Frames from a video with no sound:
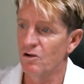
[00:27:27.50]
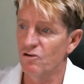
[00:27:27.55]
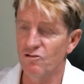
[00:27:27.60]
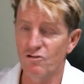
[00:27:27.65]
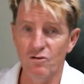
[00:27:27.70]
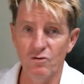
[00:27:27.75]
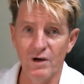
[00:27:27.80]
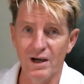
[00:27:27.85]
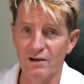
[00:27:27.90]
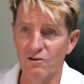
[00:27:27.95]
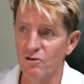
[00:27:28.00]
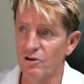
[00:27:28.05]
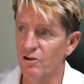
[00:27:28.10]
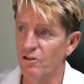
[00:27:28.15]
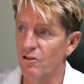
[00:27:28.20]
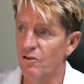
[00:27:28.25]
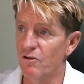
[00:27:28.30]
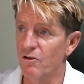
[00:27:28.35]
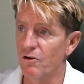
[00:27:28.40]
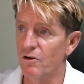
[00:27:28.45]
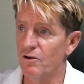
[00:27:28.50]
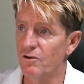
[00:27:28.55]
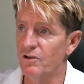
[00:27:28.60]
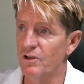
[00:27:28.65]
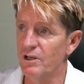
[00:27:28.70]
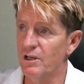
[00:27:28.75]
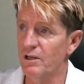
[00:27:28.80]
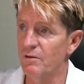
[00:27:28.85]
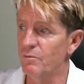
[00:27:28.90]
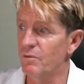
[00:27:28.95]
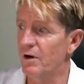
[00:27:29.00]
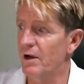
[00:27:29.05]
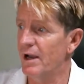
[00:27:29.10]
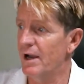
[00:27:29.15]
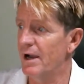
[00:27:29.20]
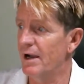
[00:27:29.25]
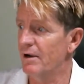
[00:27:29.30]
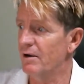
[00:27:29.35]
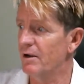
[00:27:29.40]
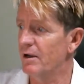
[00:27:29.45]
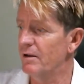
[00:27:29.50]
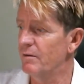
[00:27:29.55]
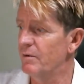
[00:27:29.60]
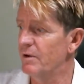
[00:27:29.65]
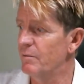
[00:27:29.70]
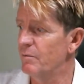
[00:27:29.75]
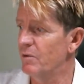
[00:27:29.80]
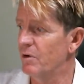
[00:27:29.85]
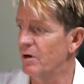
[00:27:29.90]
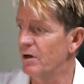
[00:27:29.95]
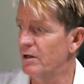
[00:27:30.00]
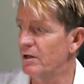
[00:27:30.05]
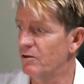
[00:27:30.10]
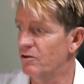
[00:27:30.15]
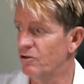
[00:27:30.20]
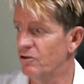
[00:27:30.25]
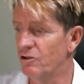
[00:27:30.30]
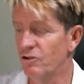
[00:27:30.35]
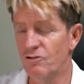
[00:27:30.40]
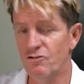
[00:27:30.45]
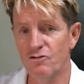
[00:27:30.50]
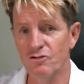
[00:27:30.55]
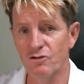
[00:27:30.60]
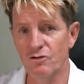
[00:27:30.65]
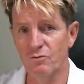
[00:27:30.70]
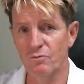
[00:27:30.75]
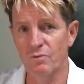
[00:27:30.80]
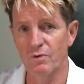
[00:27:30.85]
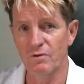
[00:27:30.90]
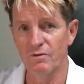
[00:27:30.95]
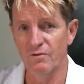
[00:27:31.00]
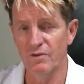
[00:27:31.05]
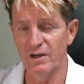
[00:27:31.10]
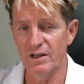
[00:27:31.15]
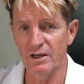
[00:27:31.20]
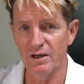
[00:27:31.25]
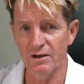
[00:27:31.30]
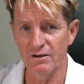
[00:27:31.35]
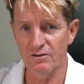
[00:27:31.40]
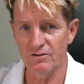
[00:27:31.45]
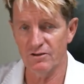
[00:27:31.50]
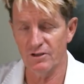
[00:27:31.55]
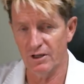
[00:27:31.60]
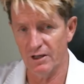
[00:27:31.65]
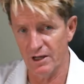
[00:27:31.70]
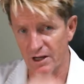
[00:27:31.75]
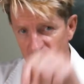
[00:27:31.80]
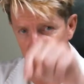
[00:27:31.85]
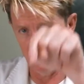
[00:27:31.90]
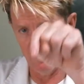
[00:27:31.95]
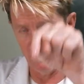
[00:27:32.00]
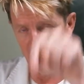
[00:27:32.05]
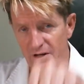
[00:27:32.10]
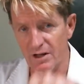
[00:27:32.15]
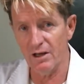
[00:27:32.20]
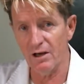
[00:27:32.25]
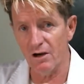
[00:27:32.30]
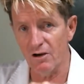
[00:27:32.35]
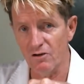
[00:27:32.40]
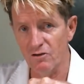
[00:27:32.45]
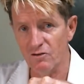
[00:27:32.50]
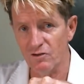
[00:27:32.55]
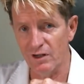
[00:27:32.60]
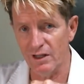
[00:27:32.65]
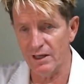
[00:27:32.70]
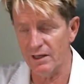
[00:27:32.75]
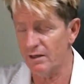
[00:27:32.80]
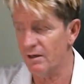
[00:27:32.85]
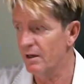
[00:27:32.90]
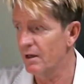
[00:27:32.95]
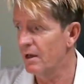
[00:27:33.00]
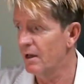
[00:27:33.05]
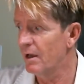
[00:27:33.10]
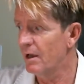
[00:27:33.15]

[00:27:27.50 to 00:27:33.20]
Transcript: 230 in my in my YouTube videos. So go to the videos link,